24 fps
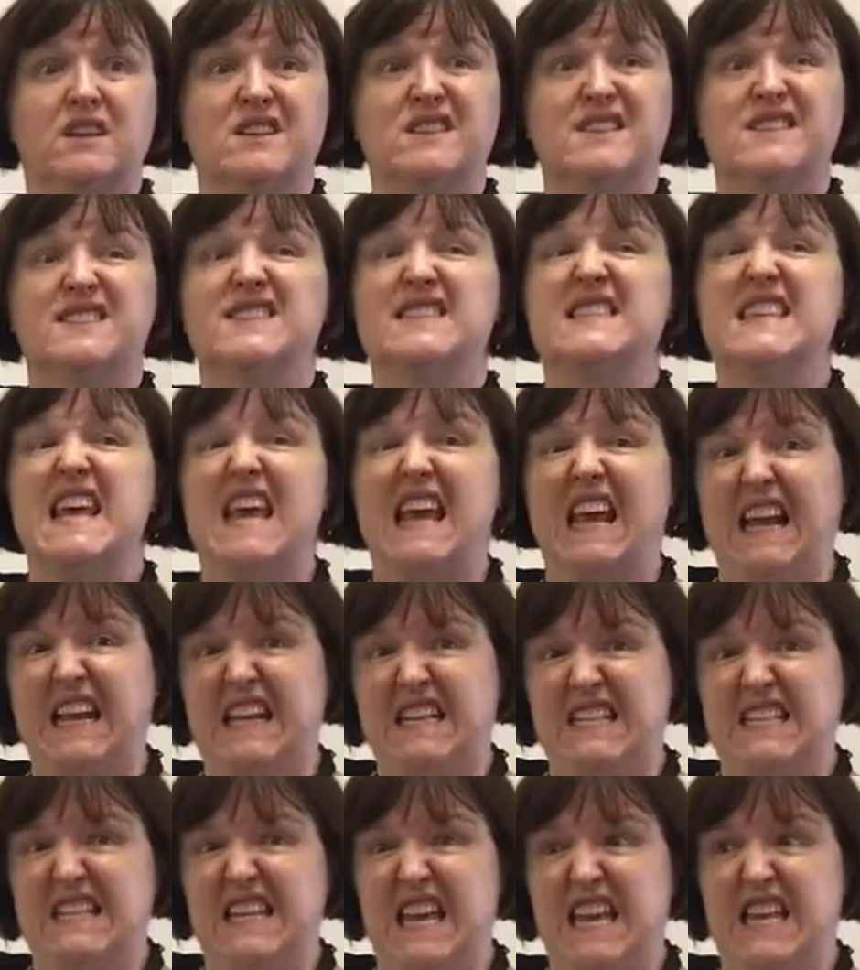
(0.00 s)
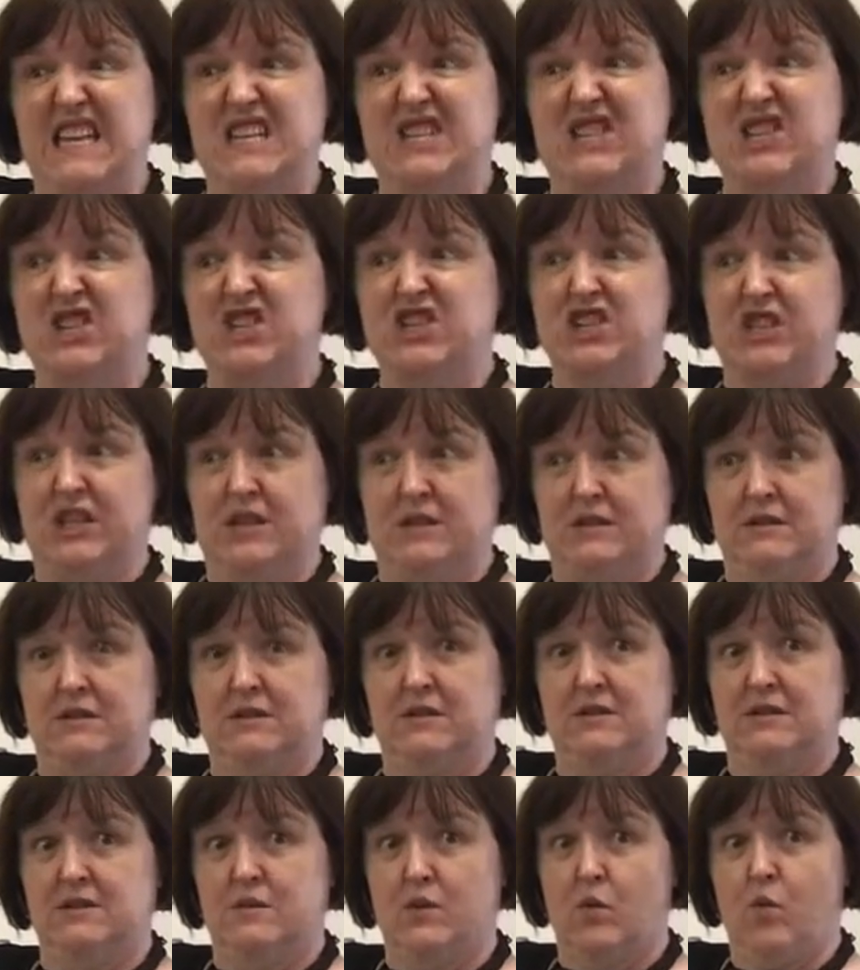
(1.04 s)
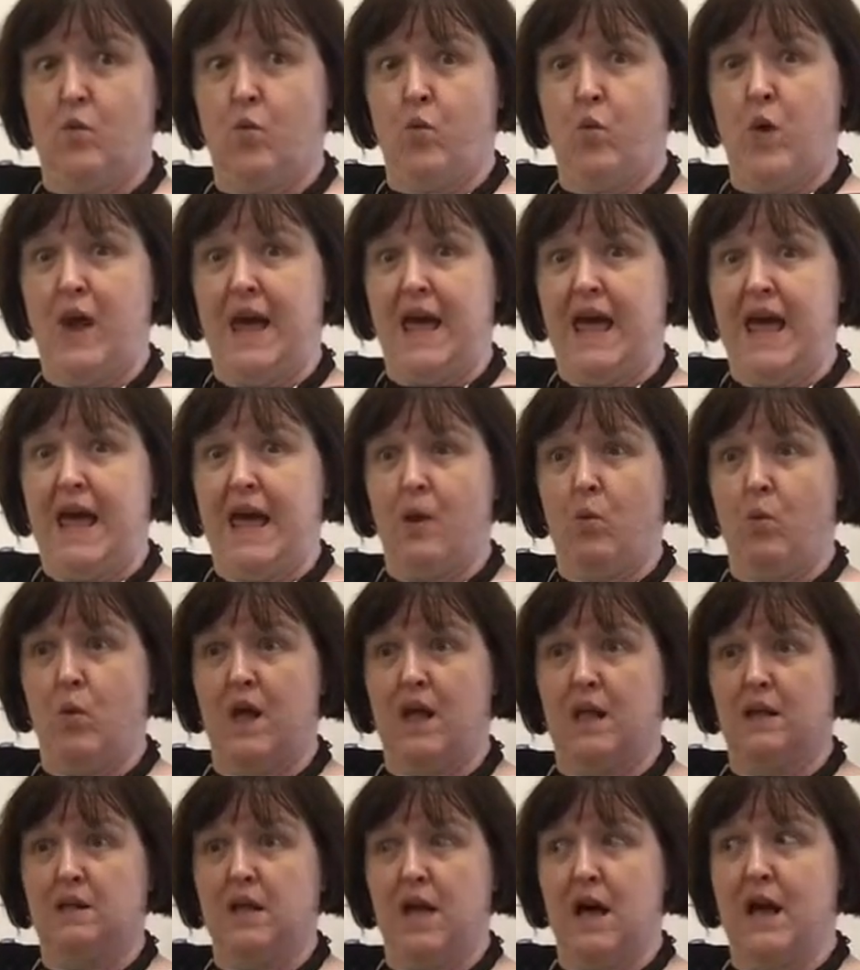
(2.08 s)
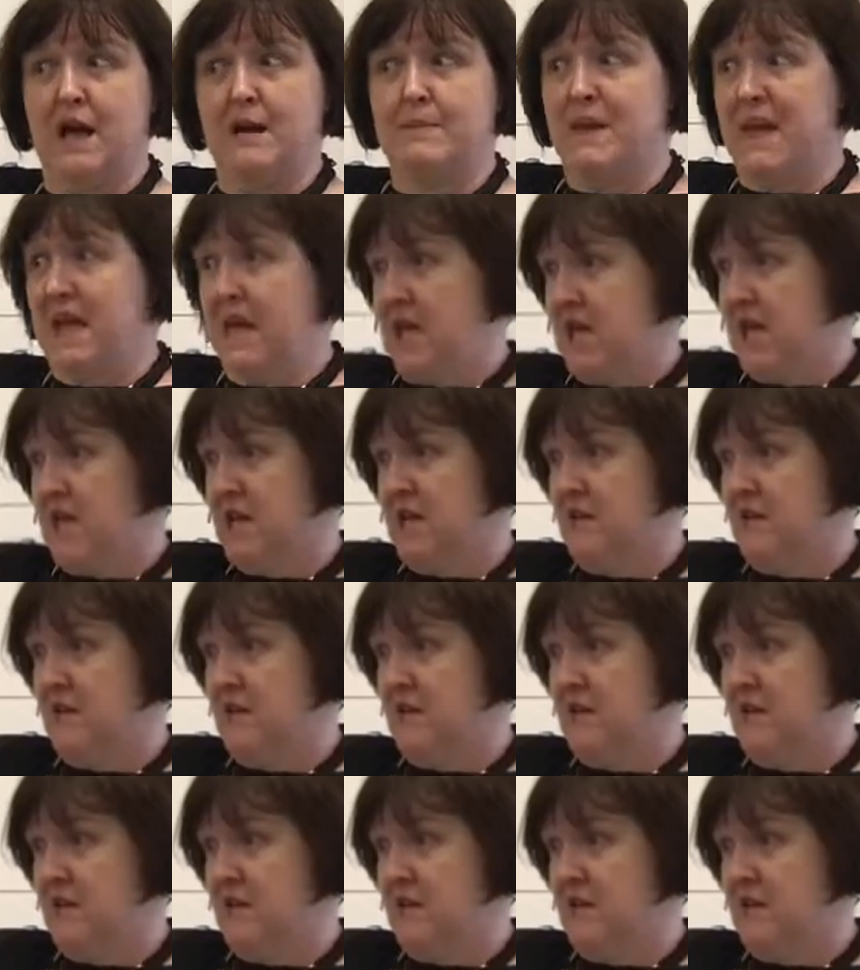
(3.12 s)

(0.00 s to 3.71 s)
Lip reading: 6 integers, where will I be?